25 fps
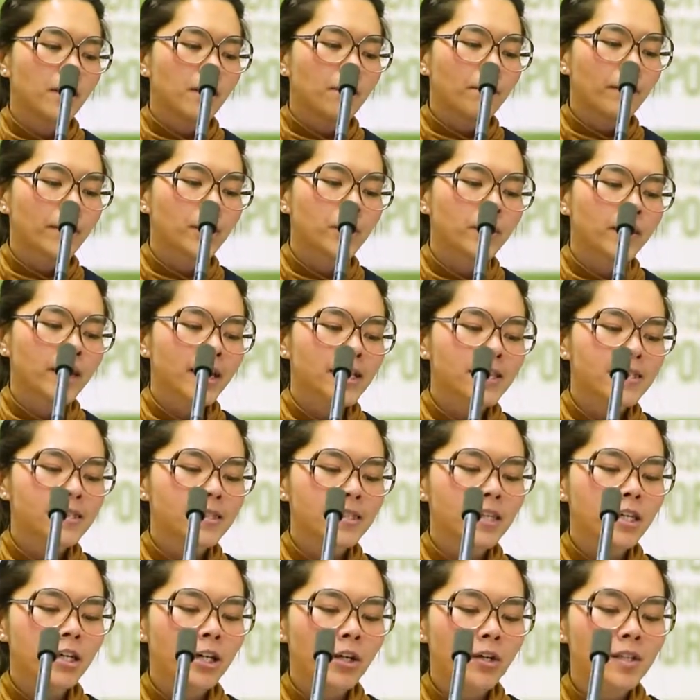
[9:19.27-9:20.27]
But you can
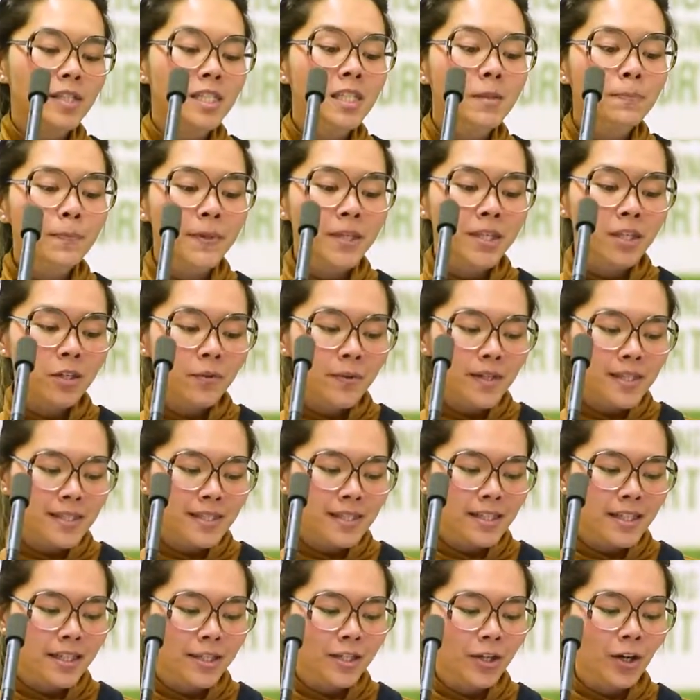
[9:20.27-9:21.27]
see
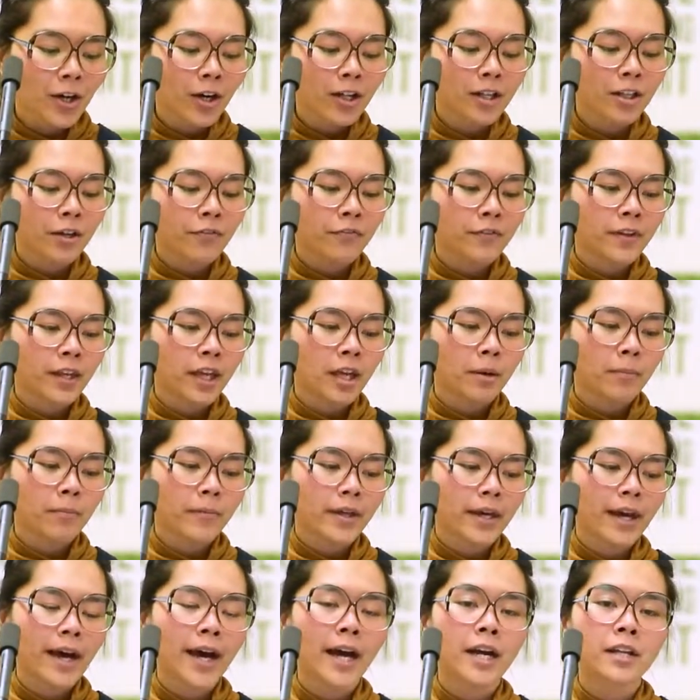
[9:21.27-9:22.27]
conspicuously in all of them,
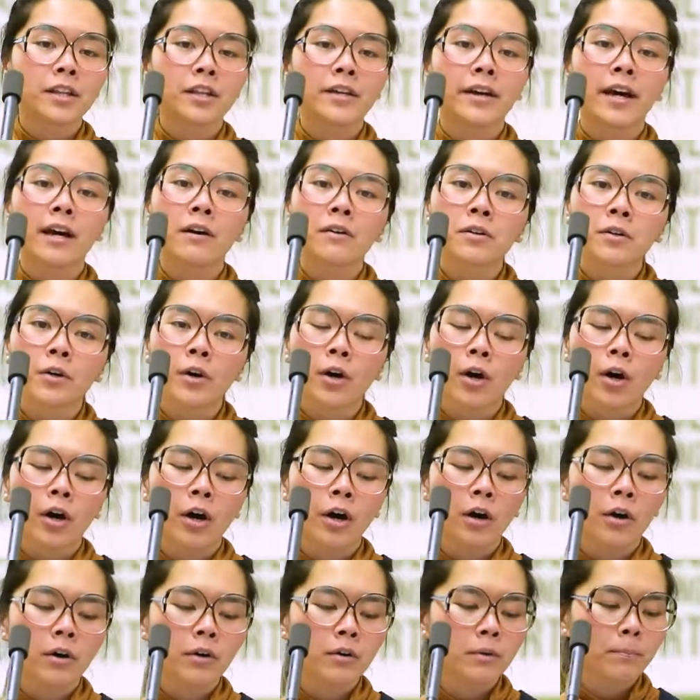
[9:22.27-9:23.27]
either
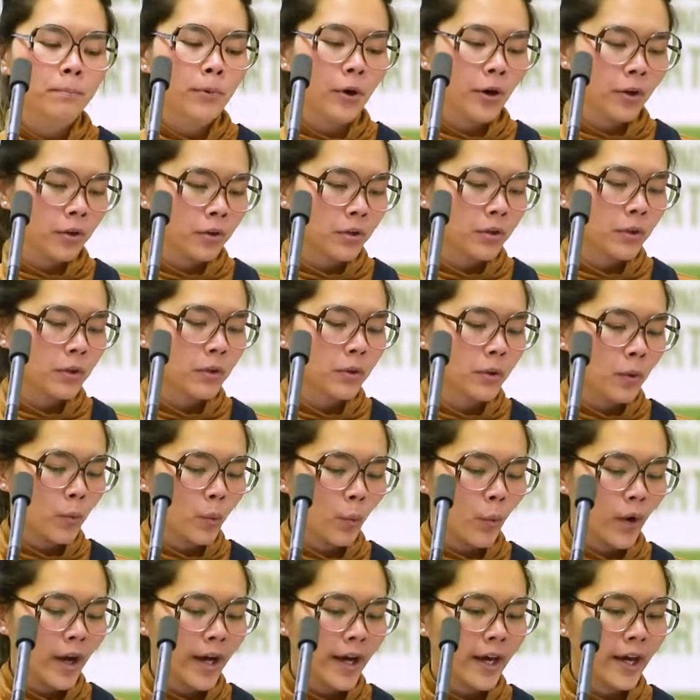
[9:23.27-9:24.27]
alcohol, bottle,
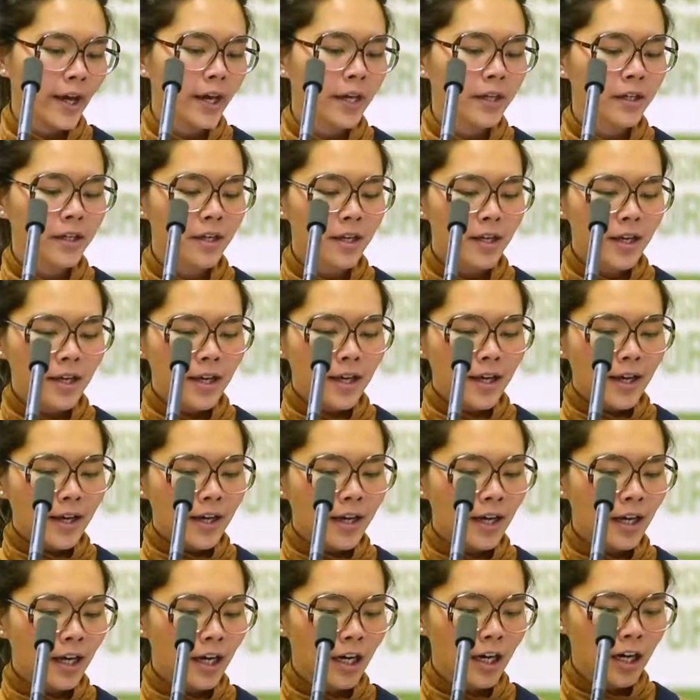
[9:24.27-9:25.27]
wine,
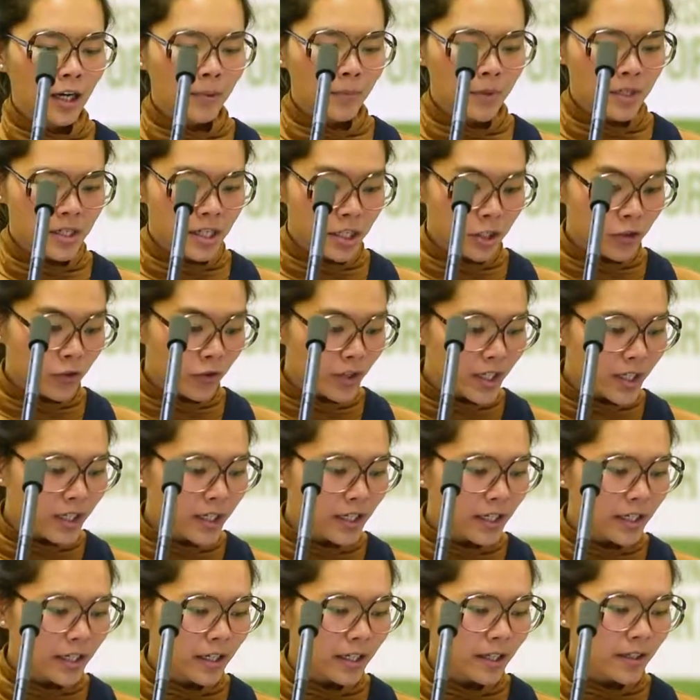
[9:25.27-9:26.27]
a
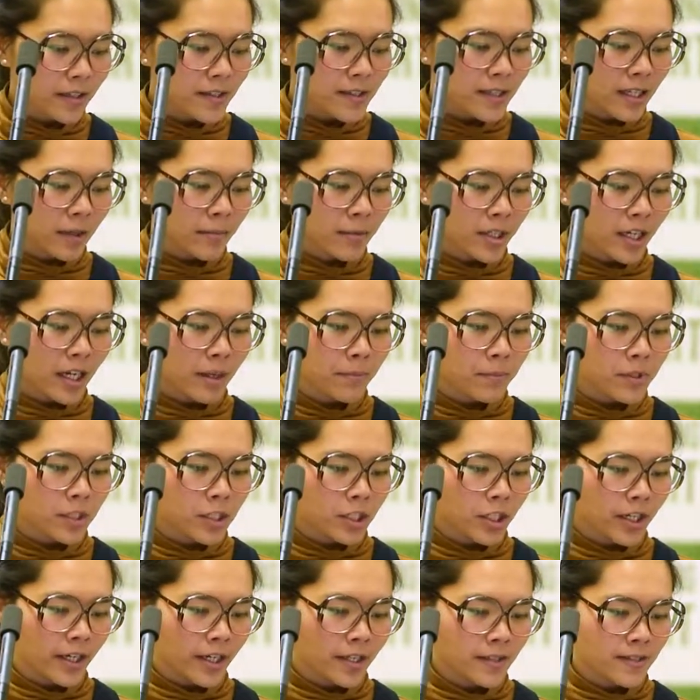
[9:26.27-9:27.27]
Negrini, sometimes
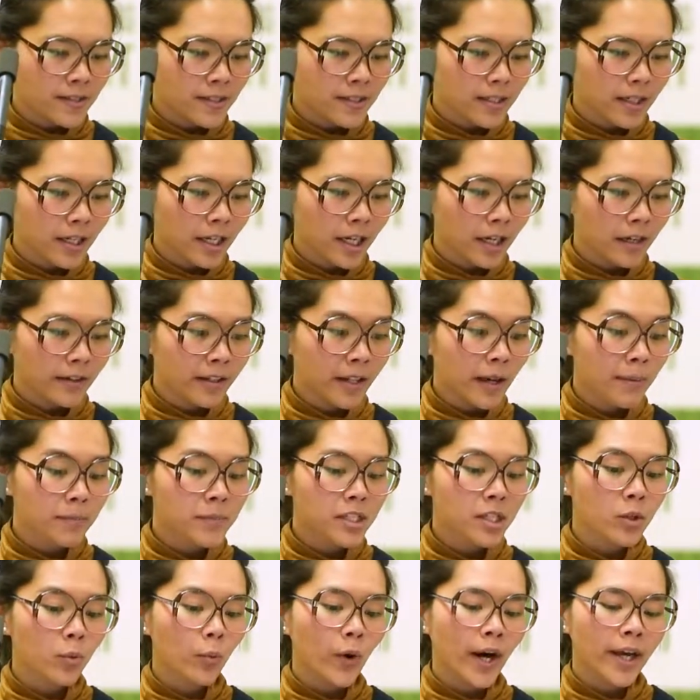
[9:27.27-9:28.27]
just an
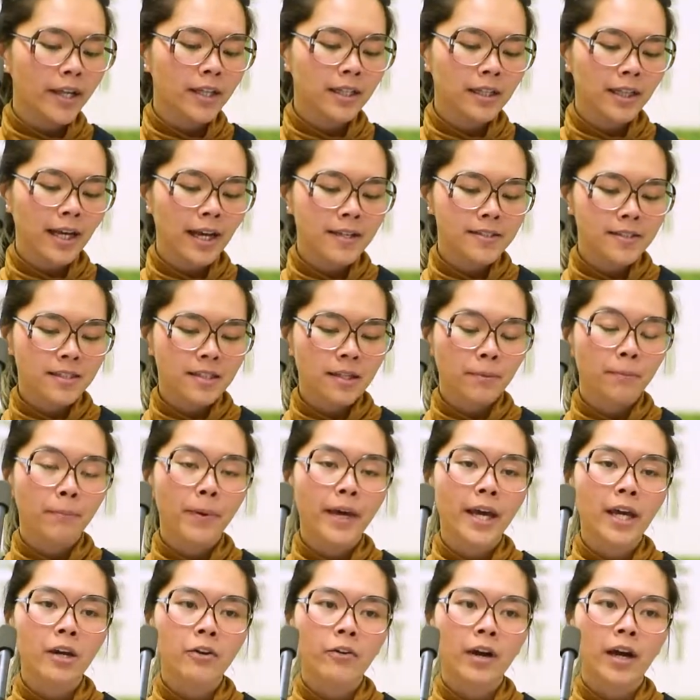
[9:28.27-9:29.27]
empty wine glass in the
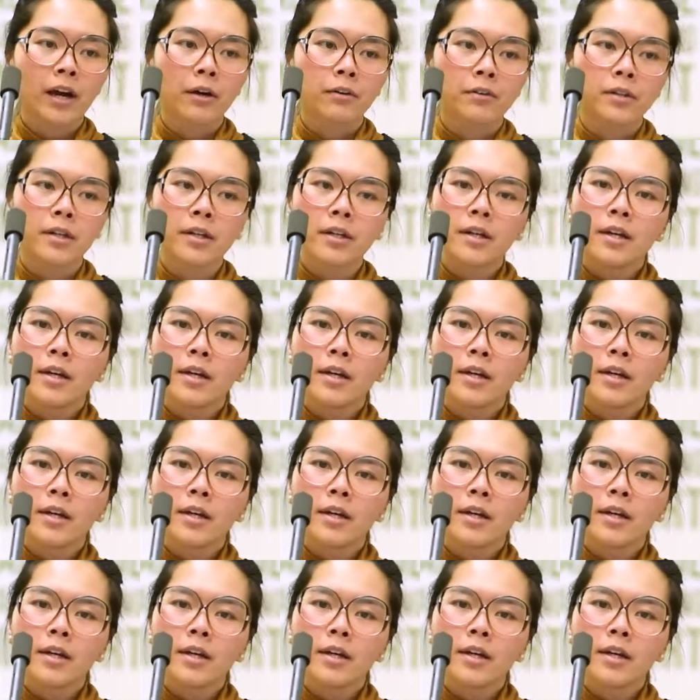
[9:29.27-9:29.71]
background.